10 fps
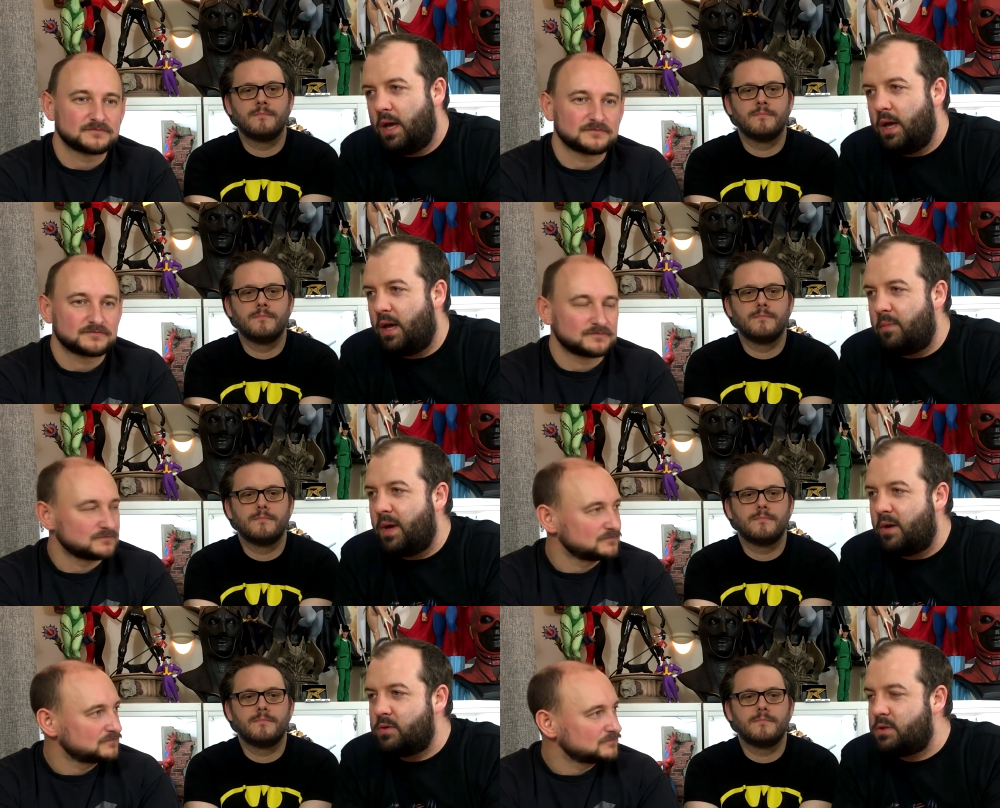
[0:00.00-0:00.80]

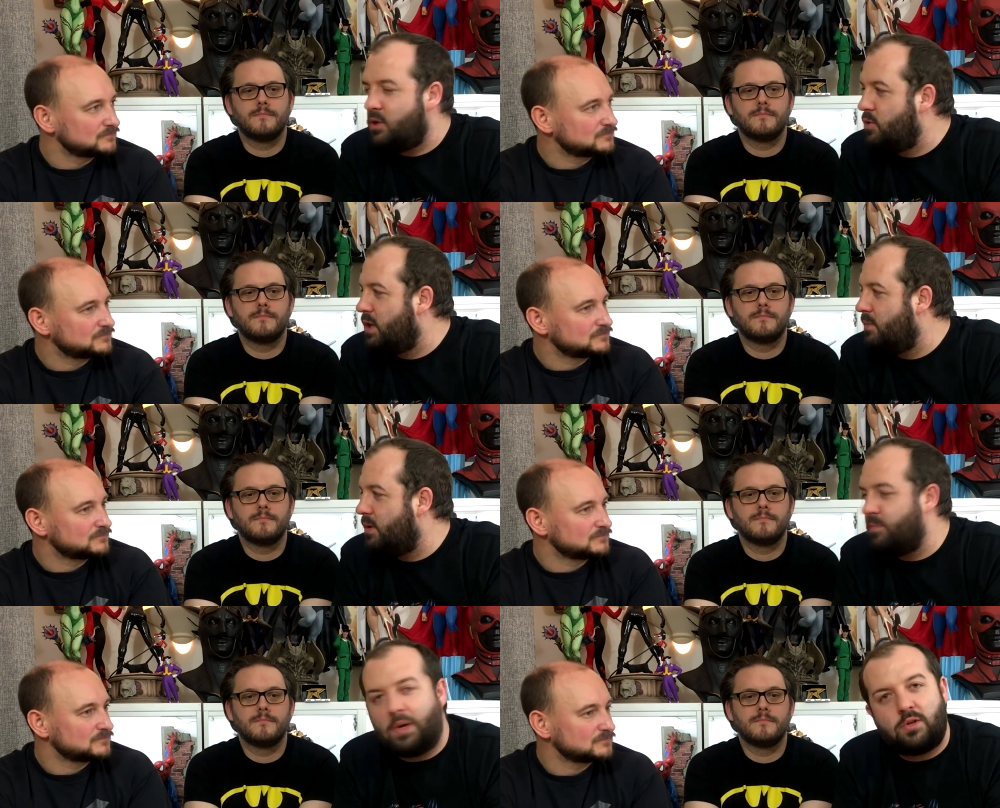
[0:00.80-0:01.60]
Speaker 1: uh, about Hugh
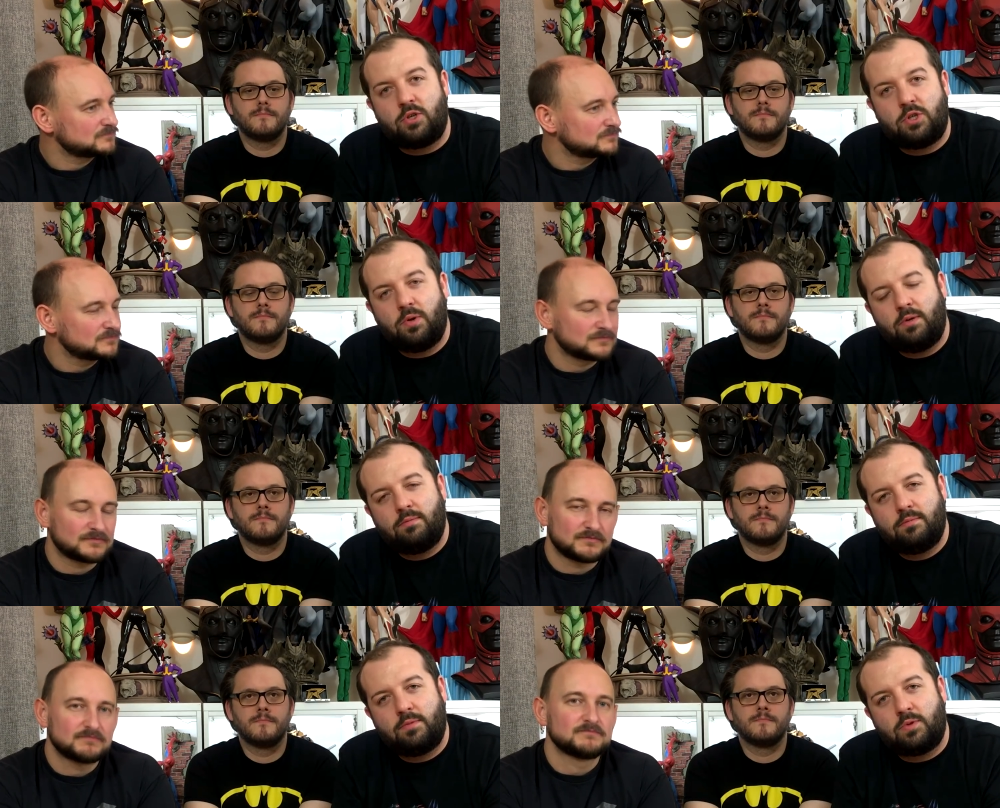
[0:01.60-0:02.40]
Jackman and Patrick
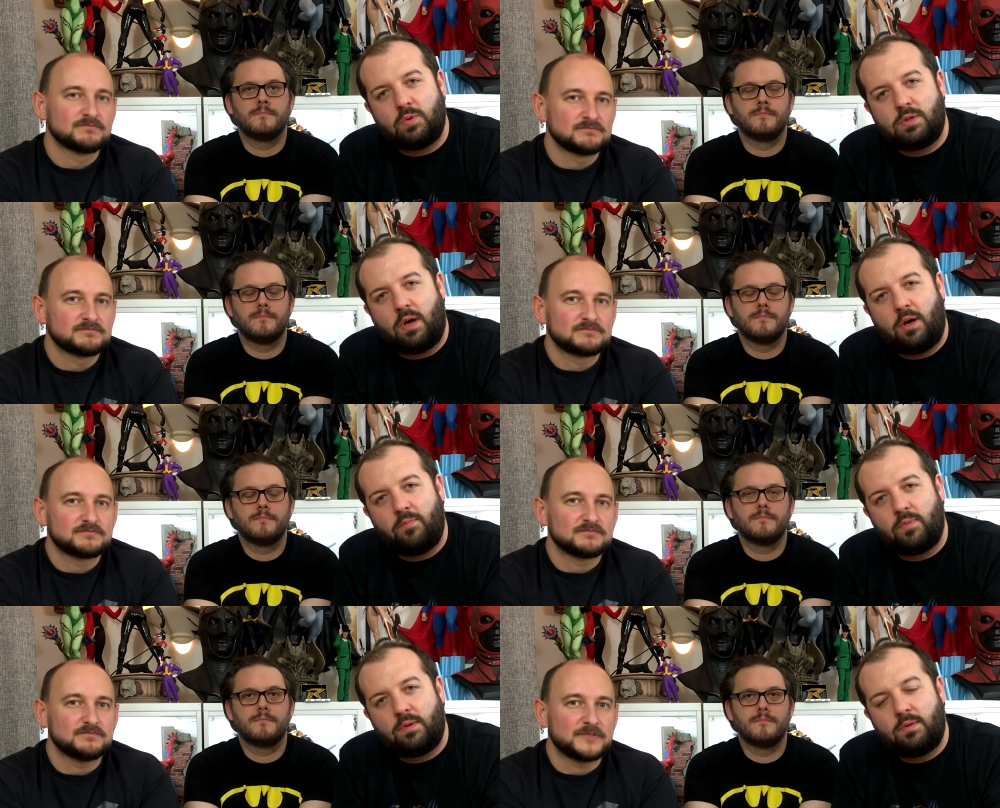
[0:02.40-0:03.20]
Stewart, which was
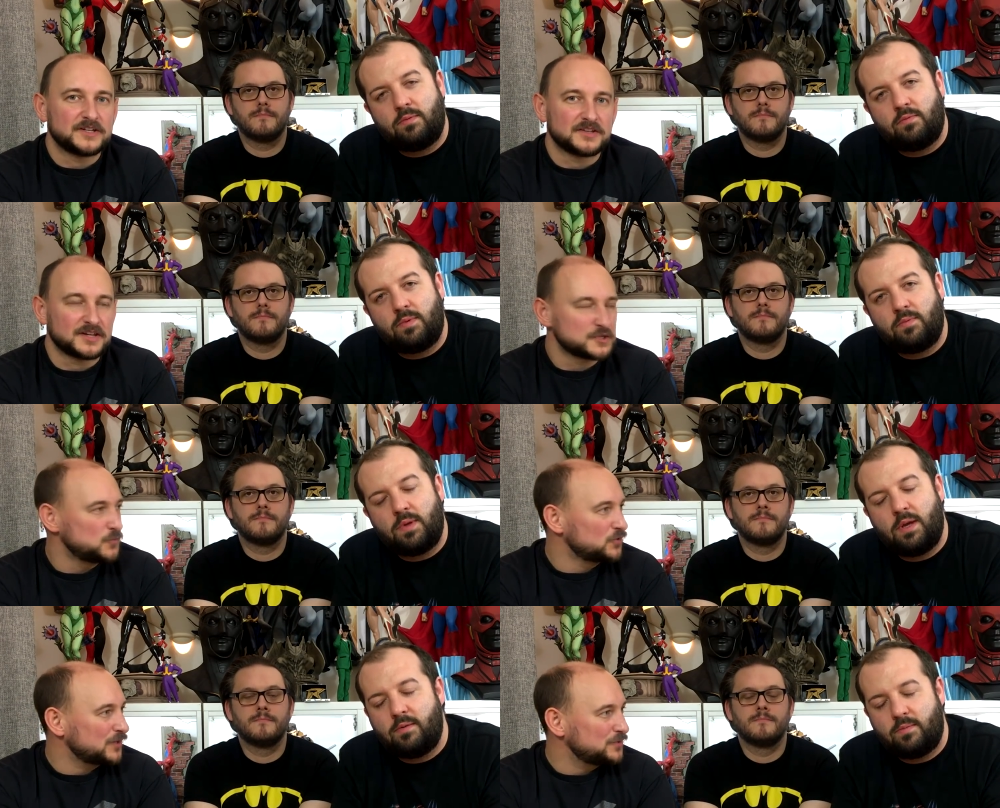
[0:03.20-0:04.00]
um, made the
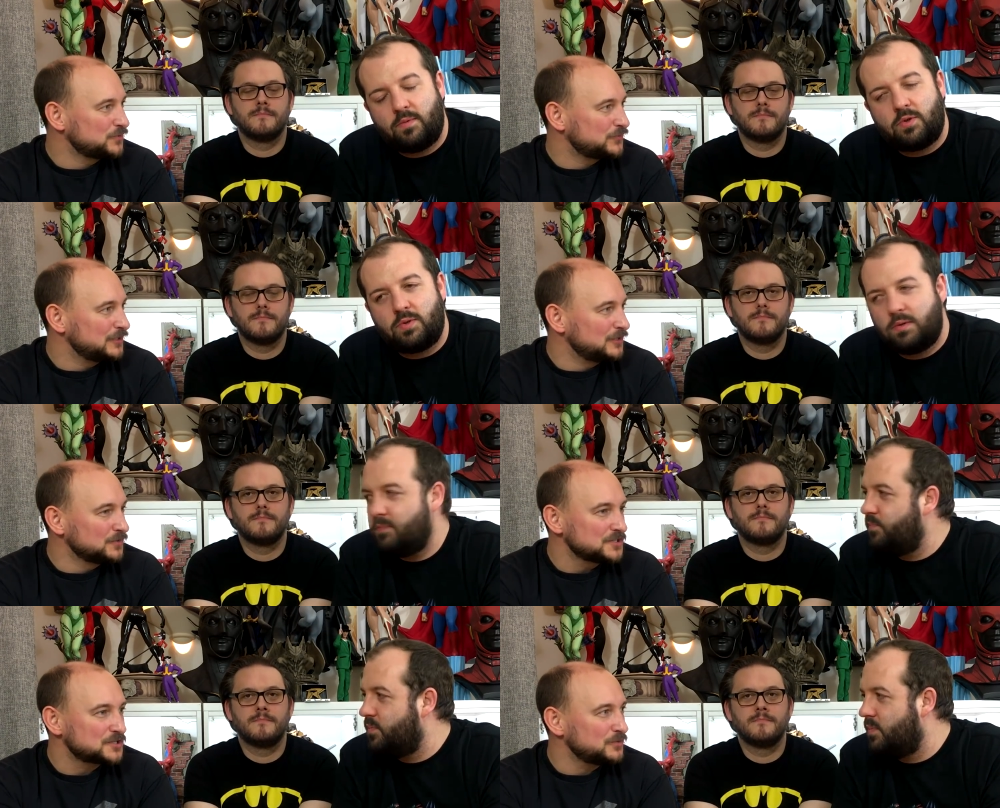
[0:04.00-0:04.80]
Guinness World yeah, Record for
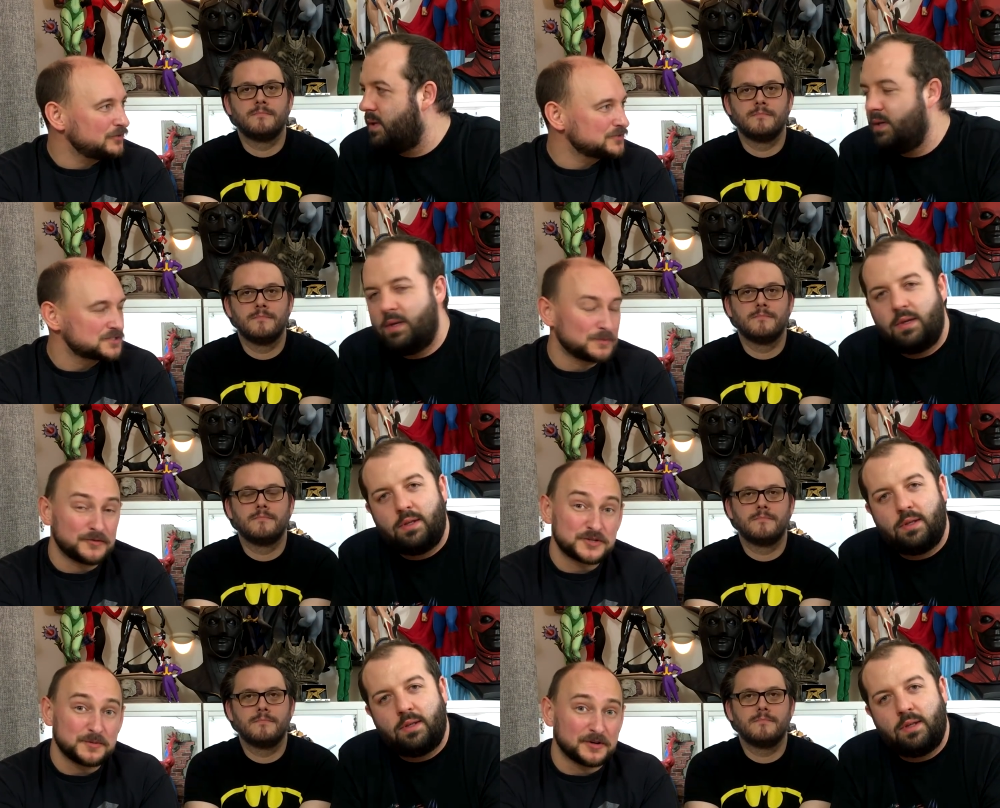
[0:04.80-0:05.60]
was, longest career
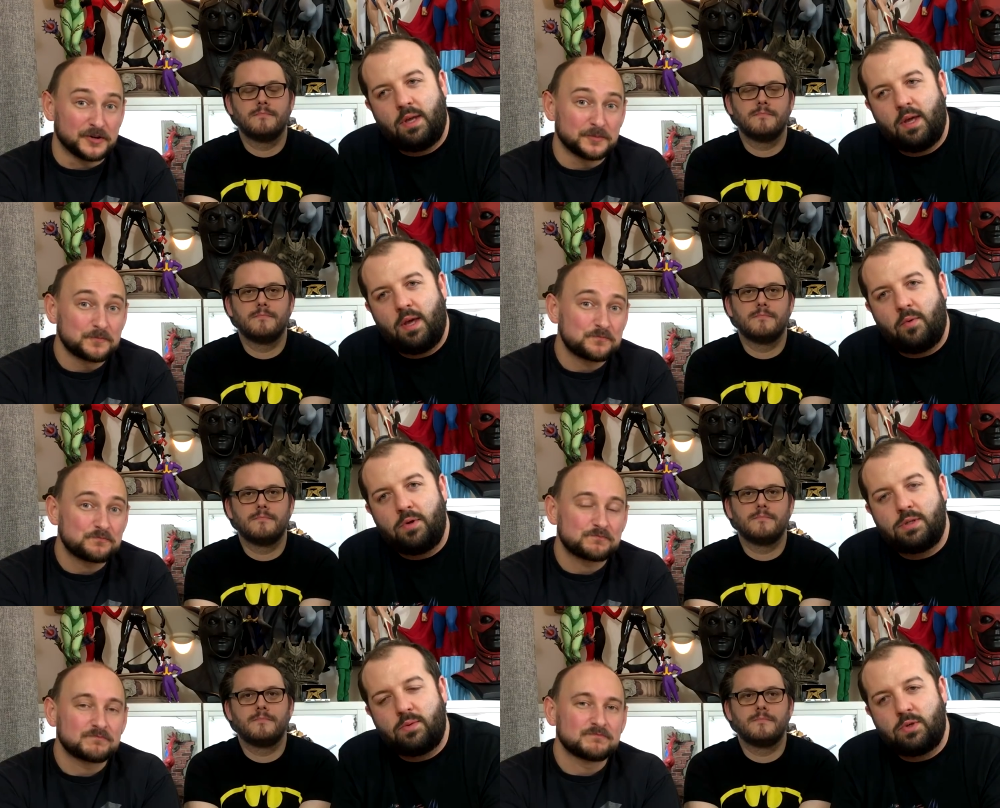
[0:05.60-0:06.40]
as a Marvel superhero.
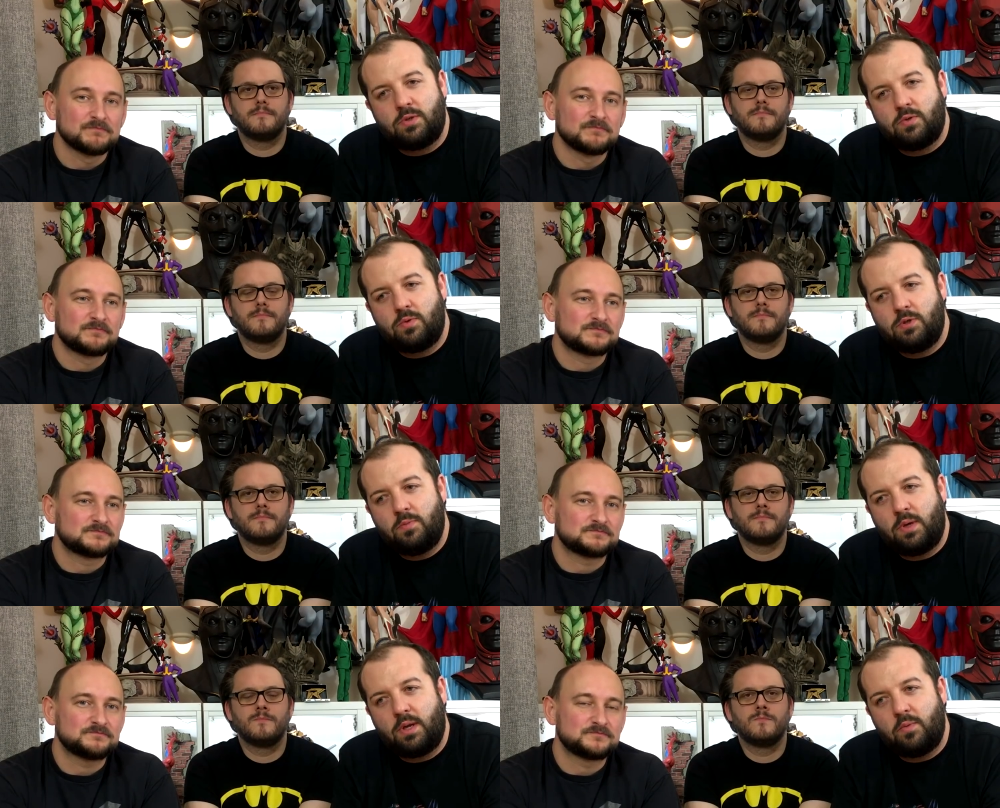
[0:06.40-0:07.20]
Yeah, it was, which was
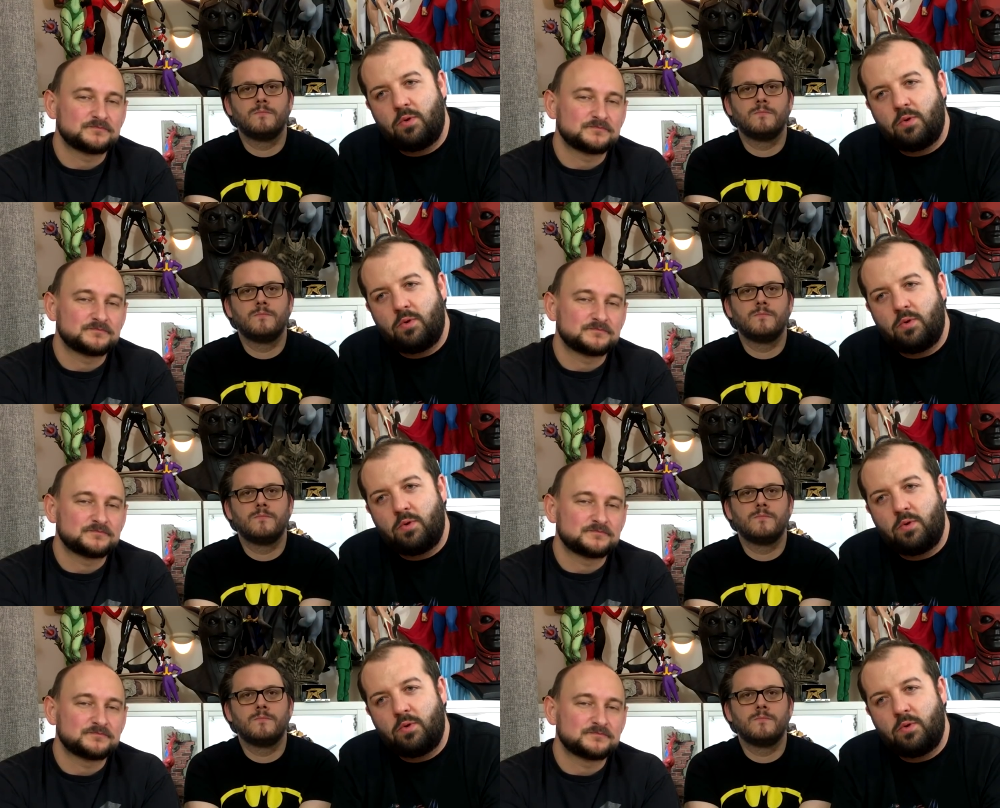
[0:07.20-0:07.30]
awesome.